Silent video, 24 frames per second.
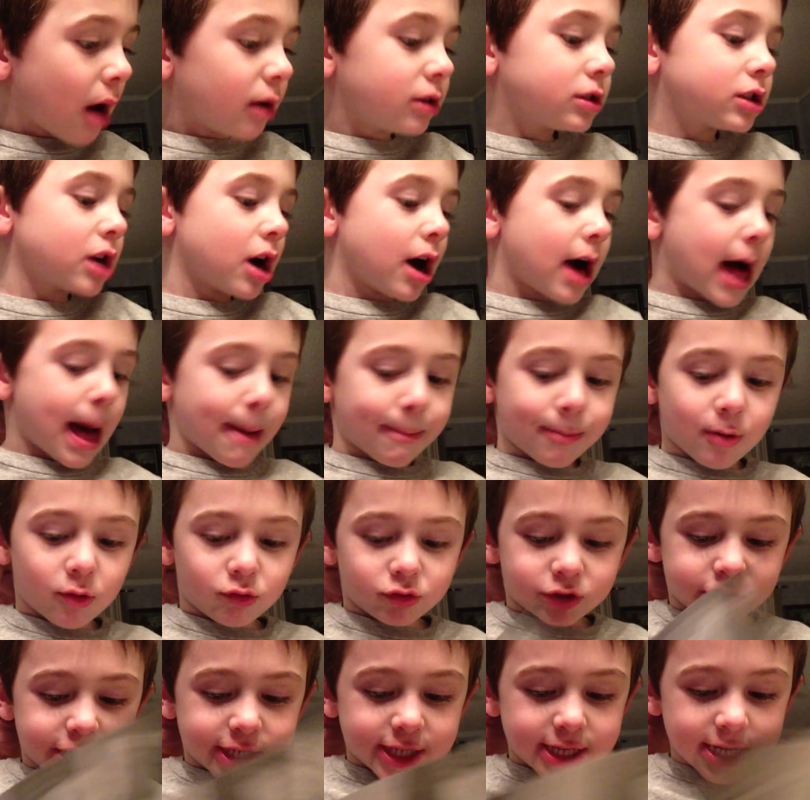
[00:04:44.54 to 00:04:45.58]
the
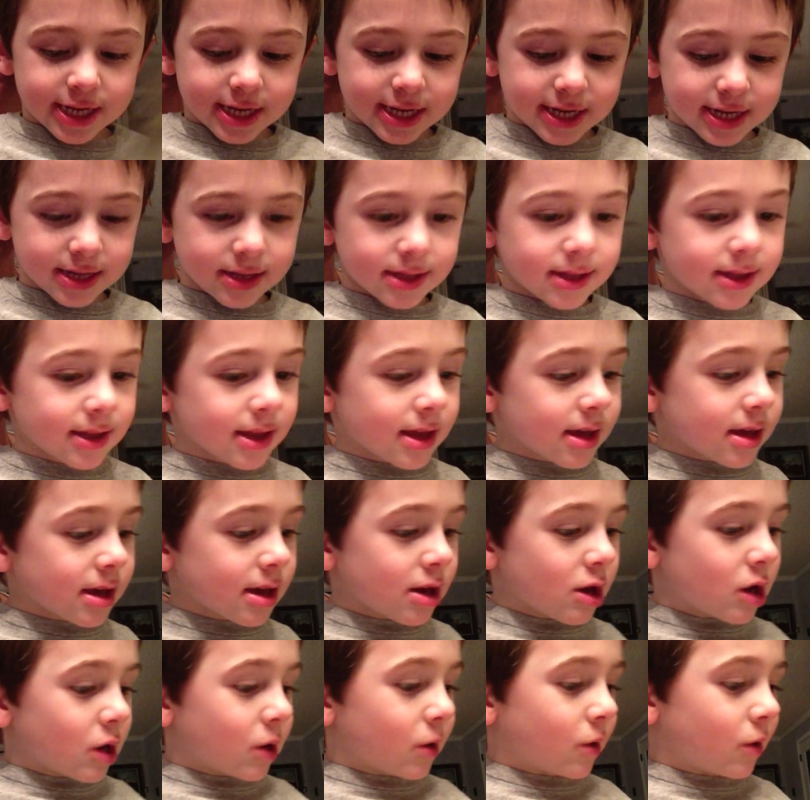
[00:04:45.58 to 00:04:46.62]
apples. Very good.
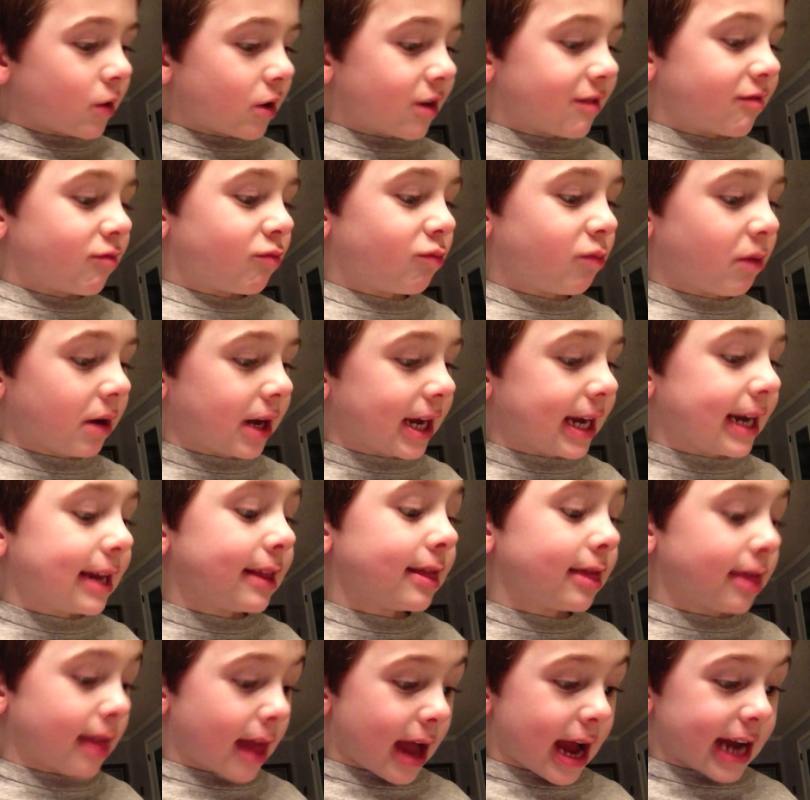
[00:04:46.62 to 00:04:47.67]

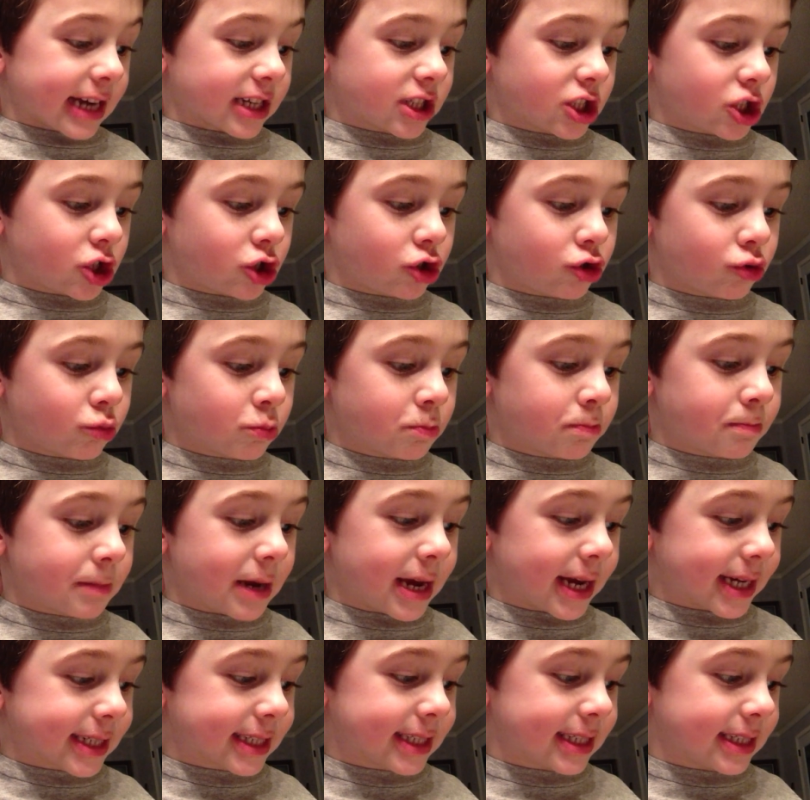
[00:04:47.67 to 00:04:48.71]
We like to
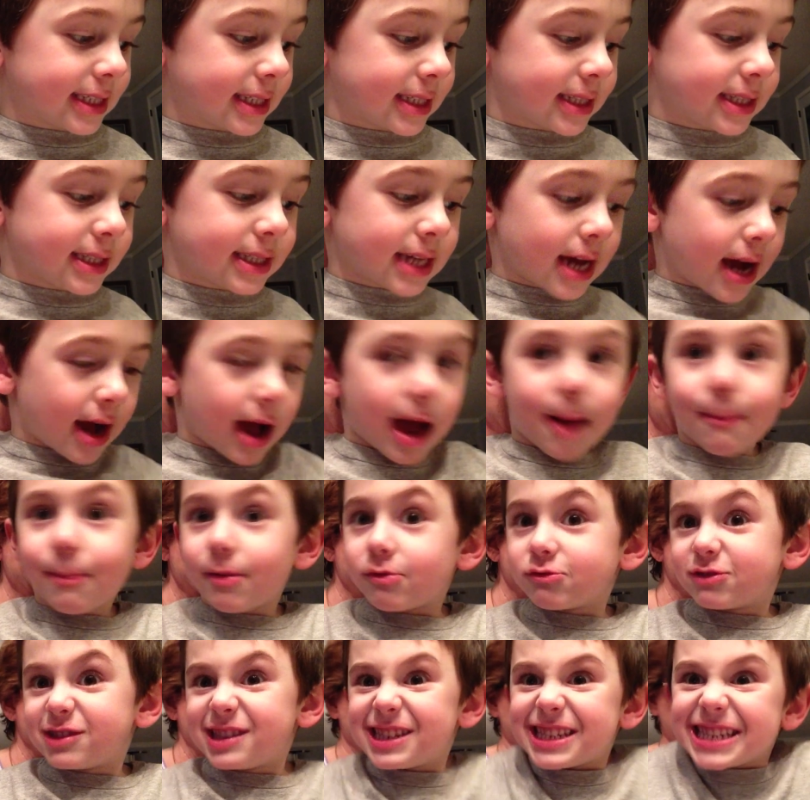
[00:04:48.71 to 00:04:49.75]
mix the
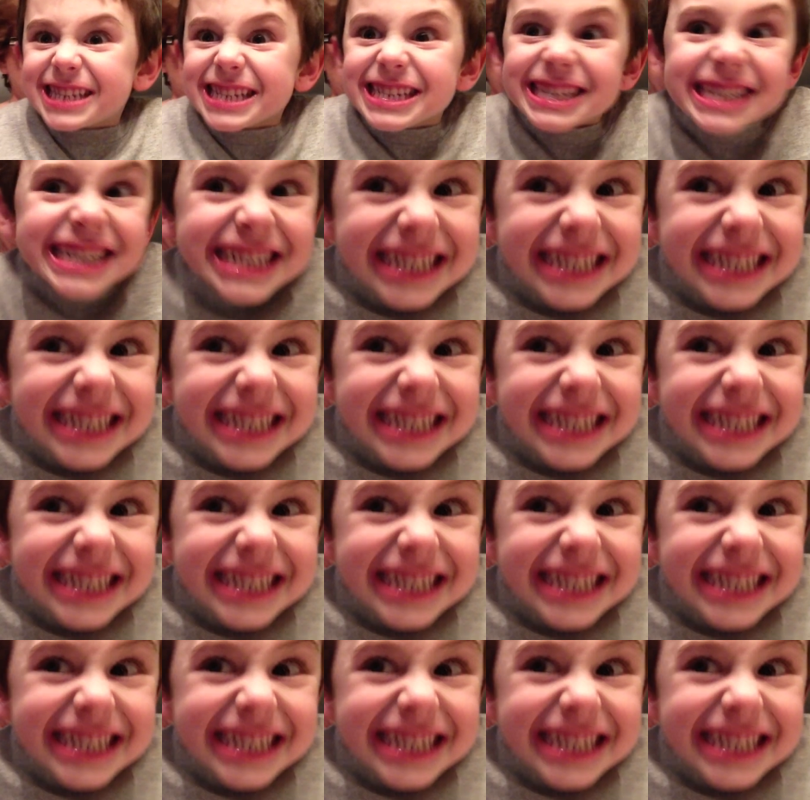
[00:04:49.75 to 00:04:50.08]
apples.